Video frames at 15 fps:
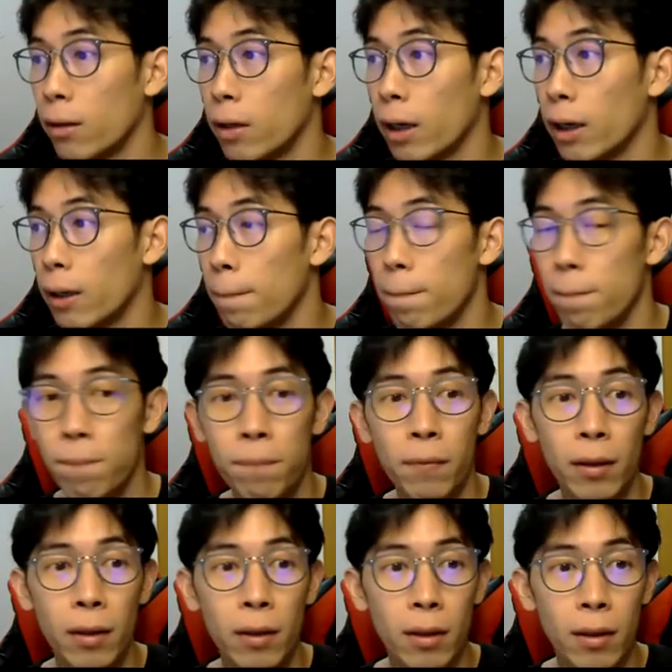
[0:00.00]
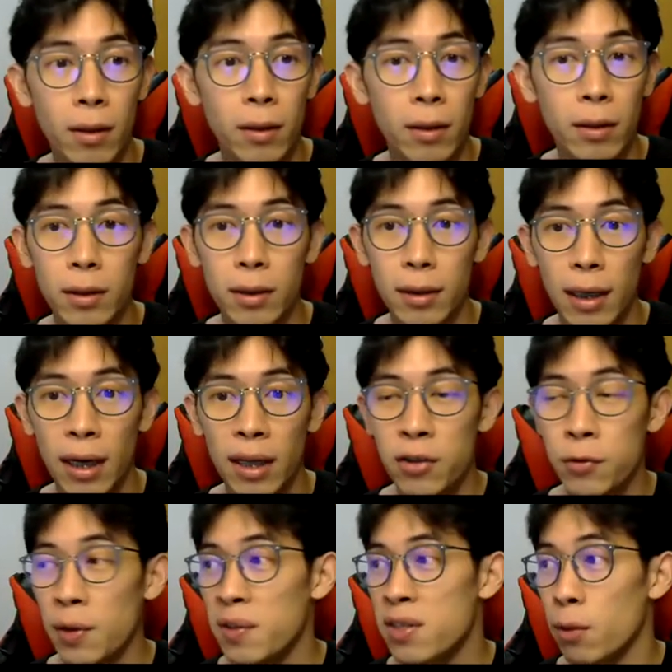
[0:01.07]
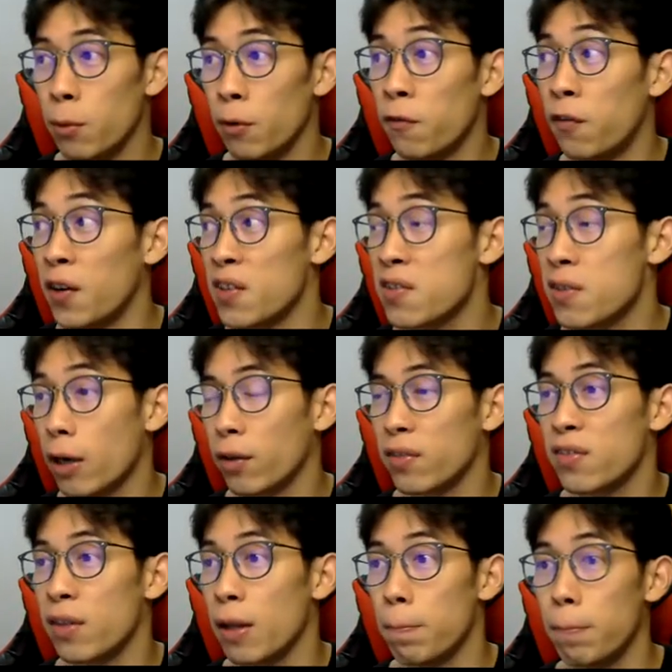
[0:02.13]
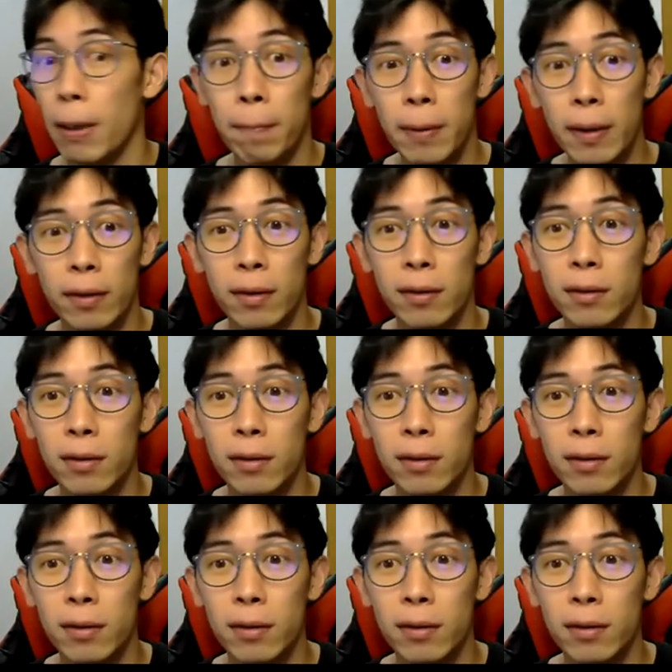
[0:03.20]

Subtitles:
Okay, come. This one is our first set of state paper.